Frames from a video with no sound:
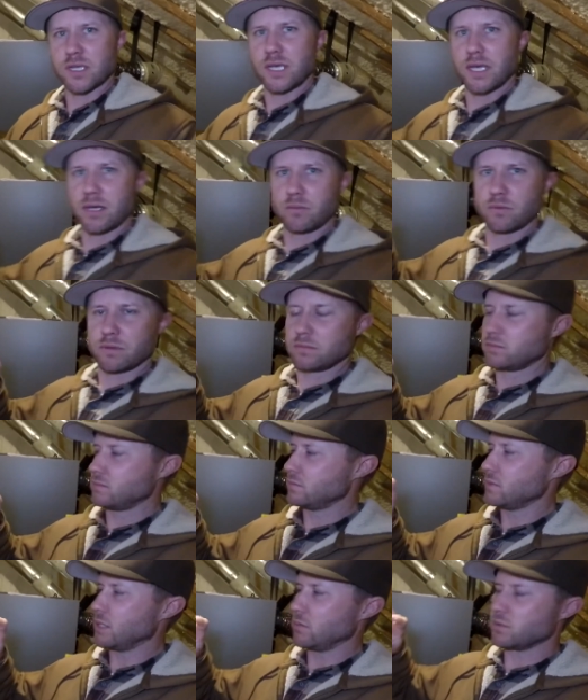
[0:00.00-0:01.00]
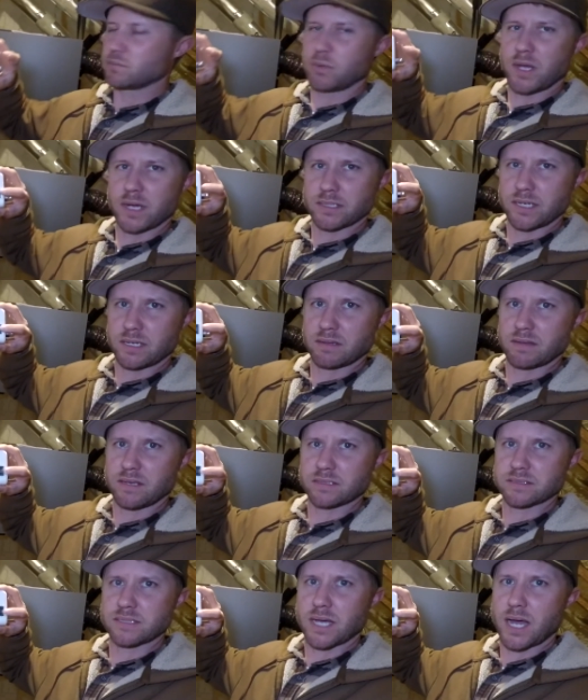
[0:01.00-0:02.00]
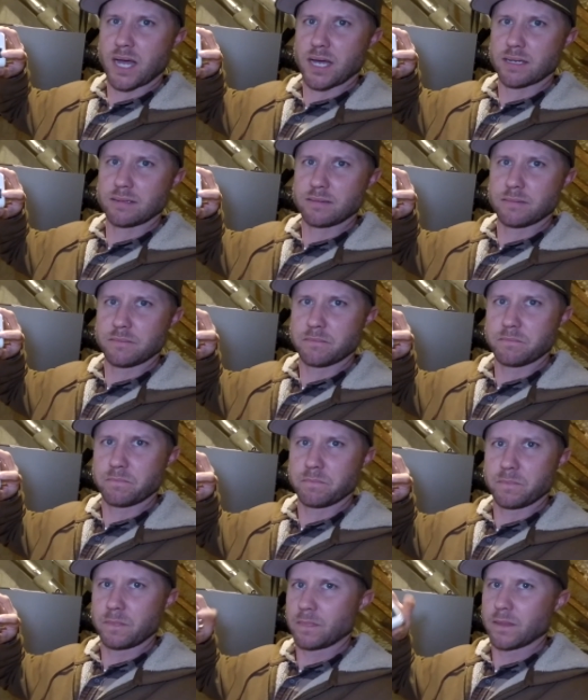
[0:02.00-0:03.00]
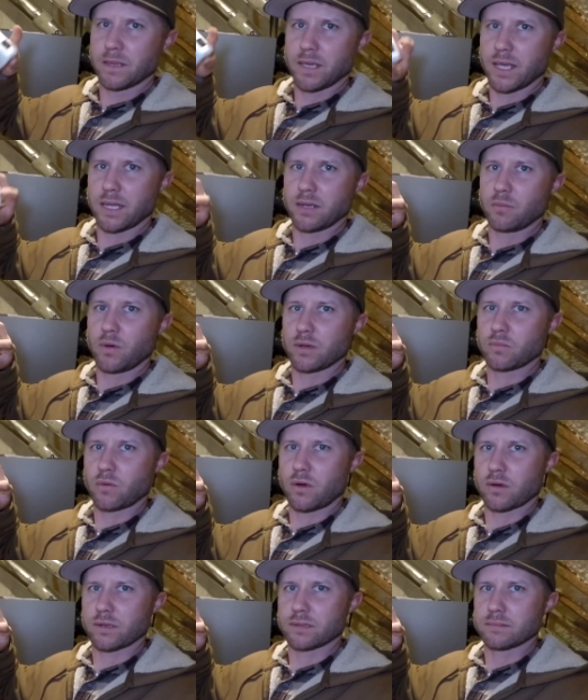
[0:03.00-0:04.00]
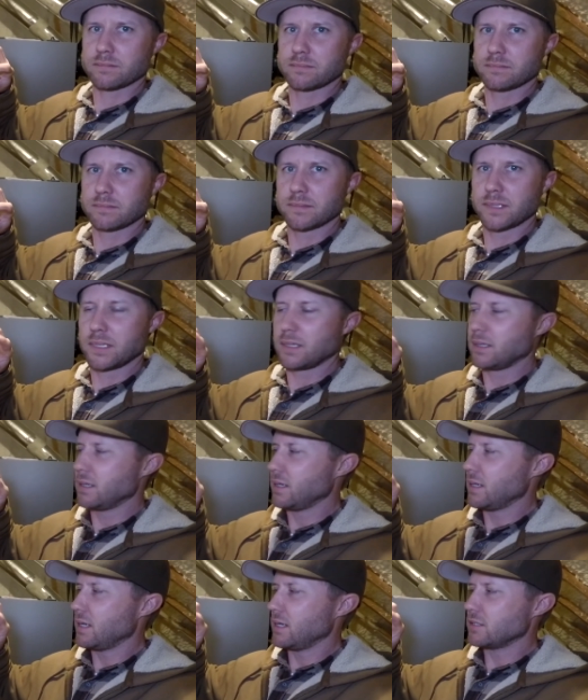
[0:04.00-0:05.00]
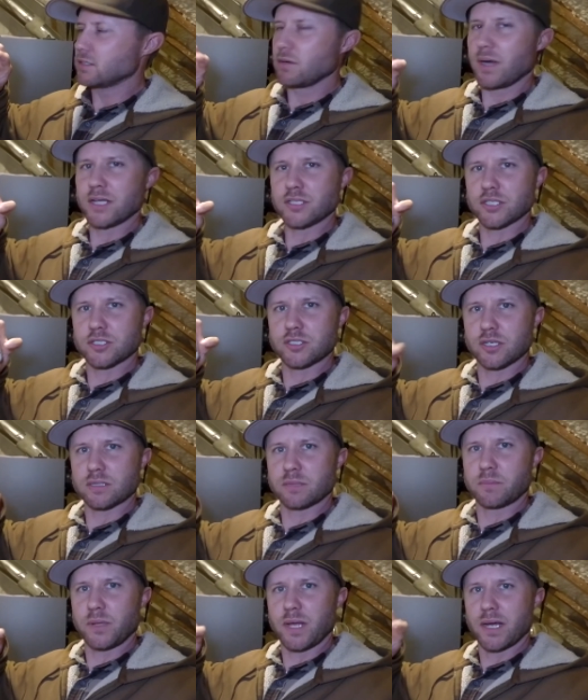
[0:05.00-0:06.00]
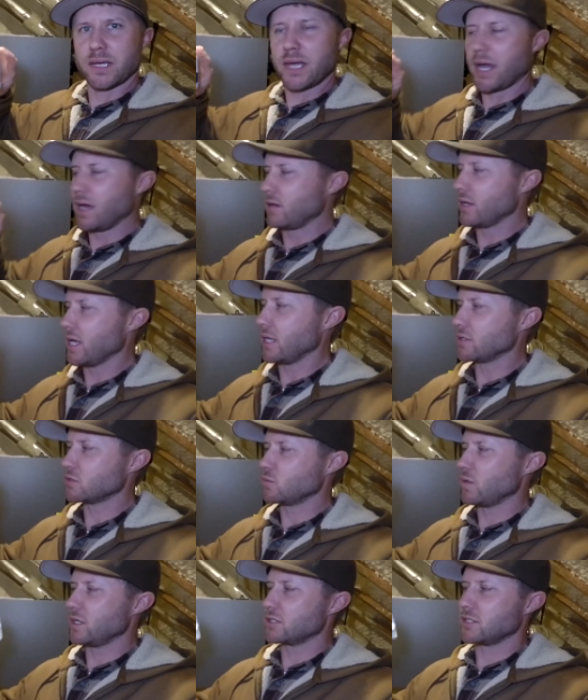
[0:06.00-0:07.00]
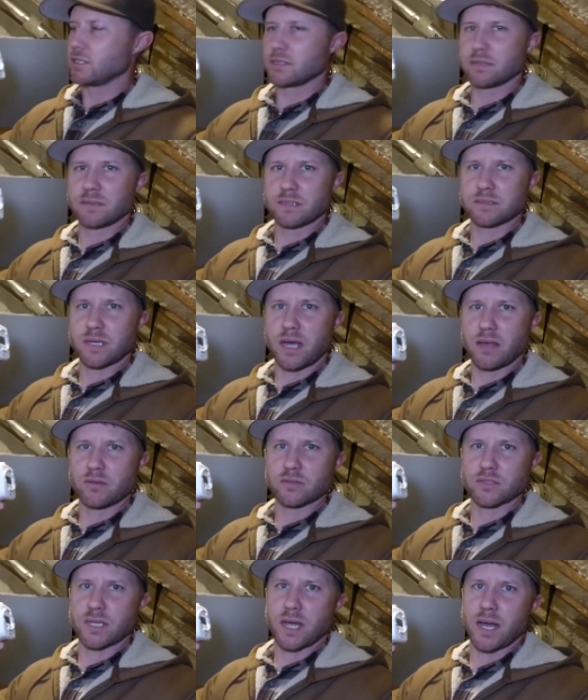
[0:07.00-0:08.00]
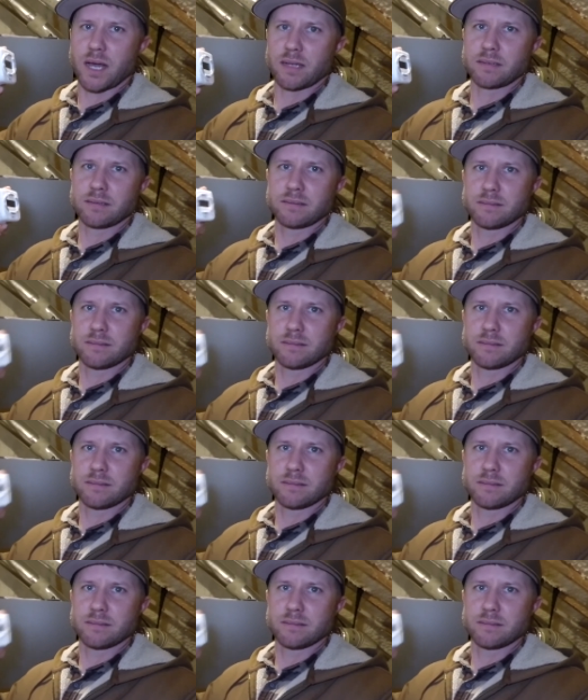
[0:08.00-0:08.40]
it was plugged into this side and it wasn't working. So I just took the plug out and switched it to this other side,